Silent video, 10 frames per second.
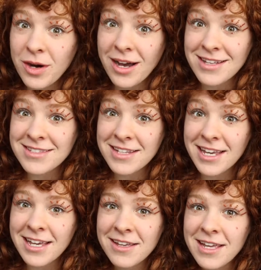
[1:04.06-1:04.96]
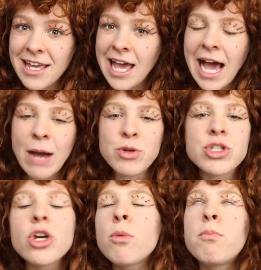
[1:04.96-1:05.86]
honestly. I was
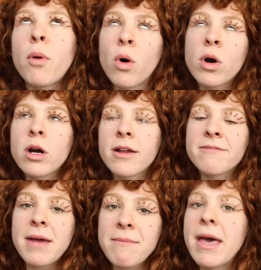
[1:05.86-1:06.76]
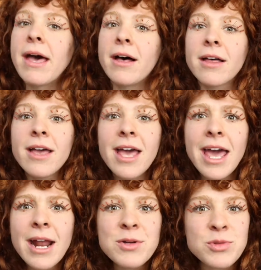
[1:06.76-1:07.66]
so bored of my mail,
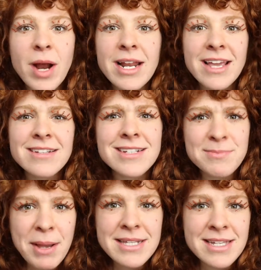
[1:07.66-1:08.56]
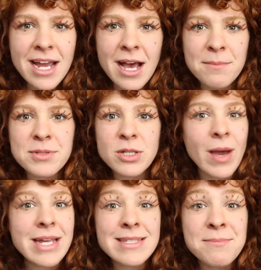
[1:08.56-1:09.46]
and I was ready to spice it up, so
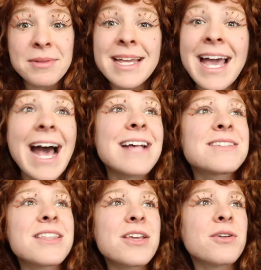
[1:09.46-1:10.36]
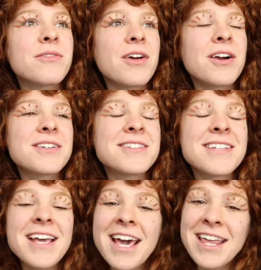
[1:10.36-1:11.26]
I simply asked the universe,
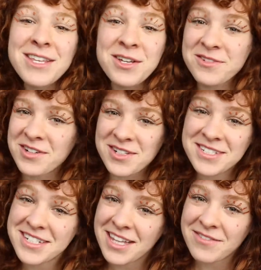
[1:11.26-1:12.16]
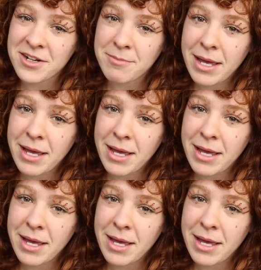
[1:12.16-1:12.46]
and the universe delivered,